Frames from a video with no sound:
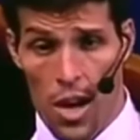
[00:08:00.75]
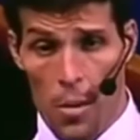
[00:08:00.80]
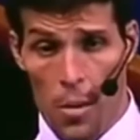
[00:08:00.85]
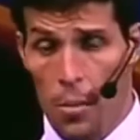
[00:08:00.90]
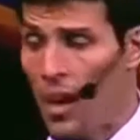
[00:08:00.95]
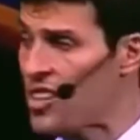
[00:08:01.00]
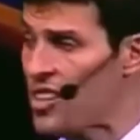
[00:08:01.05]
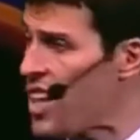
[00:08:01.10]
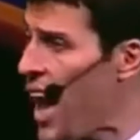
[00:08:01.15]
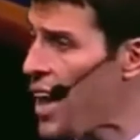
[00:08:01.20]

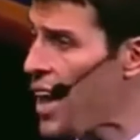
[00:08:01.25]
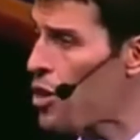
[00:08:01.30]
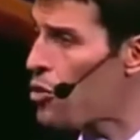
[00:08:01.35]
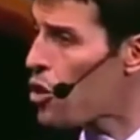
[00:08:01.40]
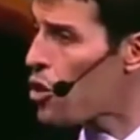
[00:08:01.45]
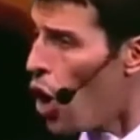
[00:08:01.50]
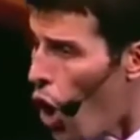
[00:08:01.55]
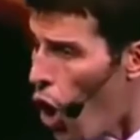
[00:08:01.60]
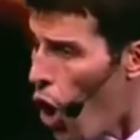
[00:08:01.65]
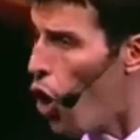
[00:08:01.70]
because I
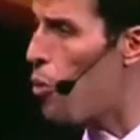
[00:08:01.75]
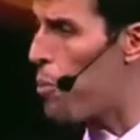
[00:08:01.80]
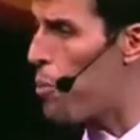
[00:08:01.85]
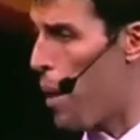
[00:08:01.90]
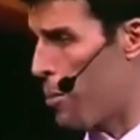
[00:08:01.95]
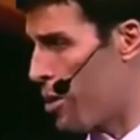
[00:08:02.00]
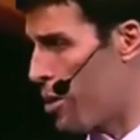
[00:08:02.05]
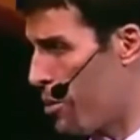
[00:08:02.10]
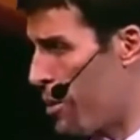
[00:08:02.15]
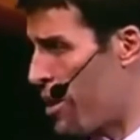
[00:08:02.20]
don't hope
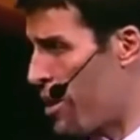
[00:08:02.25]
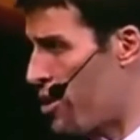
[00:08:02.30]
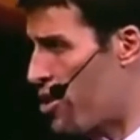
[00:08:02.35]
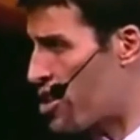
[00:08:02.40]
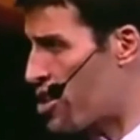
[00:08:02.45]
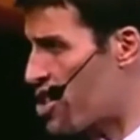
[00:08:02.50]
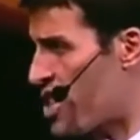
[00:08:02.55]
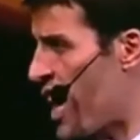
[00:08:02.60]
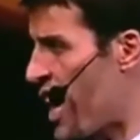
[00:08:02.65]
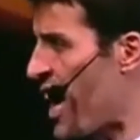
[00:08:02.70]
I'm going to be in a
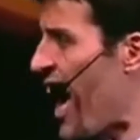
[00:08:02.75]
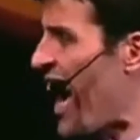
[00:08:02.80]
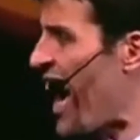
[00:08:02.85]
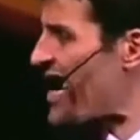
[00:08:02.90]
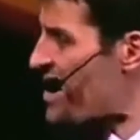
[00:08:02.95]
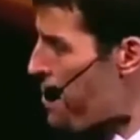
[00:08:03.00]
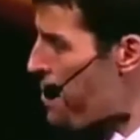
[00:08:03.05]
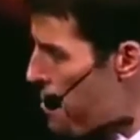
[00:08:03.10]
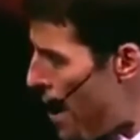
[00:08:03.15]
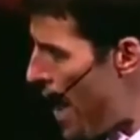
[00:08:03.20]
good state, I
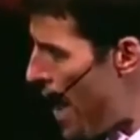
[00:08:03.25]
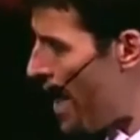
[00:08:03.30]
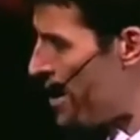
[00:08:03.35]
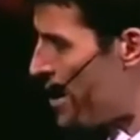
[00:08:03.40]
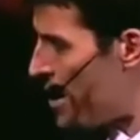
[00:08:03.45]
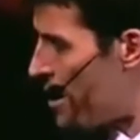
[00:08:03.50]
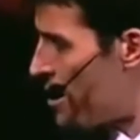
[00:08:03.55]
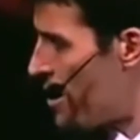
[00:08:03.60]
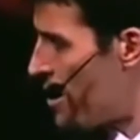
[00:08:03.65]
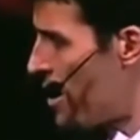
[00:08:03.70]
demand
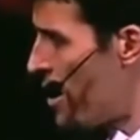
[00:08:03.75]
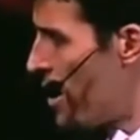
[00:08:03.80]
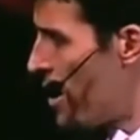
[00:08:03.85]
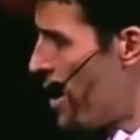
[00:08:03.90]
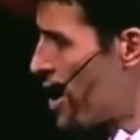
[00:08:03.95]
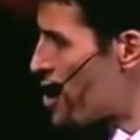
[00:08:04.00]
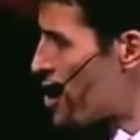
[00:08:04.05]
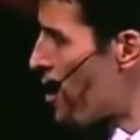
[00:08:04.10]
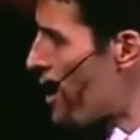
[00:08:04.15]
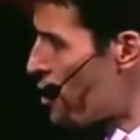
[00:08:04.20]
it.
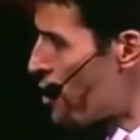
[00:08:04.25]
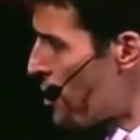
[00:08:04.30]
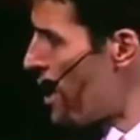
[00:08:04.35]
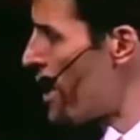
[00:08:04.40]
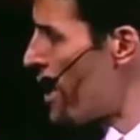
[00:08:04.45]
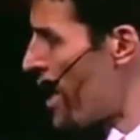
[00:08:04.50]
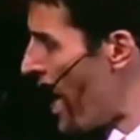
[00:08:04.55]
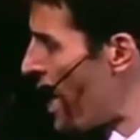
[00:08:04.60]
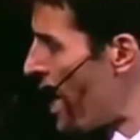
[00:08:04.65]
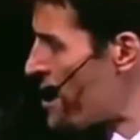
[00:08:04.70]
So I do an
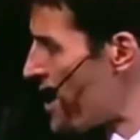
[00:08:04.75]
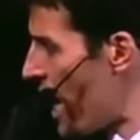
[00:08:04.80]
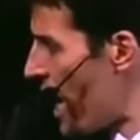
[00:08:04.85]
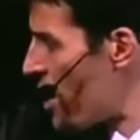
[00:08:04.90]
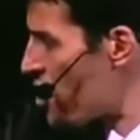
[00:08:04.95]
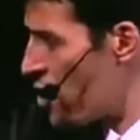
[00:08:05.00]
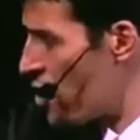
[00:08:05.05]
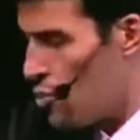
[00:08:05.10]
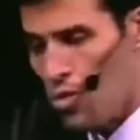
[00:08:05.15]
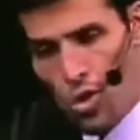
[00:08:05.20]

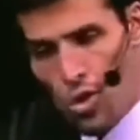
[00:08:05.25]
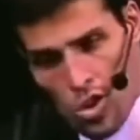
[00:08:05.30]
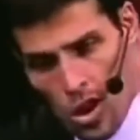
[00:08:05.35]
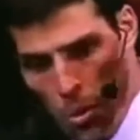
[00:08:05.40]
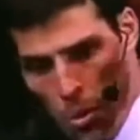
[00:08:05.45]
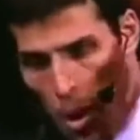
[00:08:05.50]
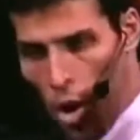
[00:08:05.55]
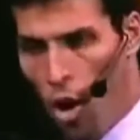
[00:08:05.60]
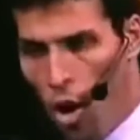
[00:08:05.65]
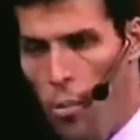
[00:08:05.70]
incantation using
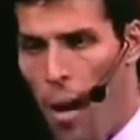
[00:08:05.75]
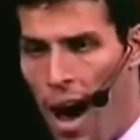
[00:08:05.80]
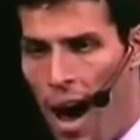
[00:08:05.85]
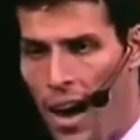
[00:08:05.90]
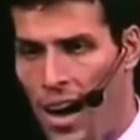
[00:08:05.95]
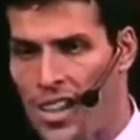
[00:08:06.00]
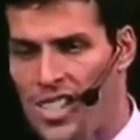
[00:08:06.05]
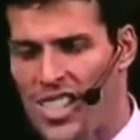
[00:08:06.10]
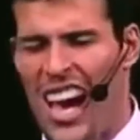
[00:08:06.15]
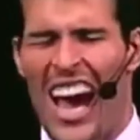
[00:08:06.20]
my whole
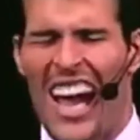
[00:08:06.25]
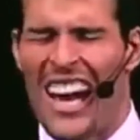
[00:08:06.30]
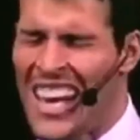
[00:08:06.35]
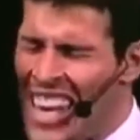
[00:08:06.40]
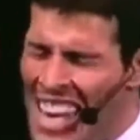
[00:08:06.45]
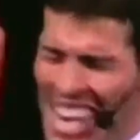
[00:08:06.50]
body. I'd say, I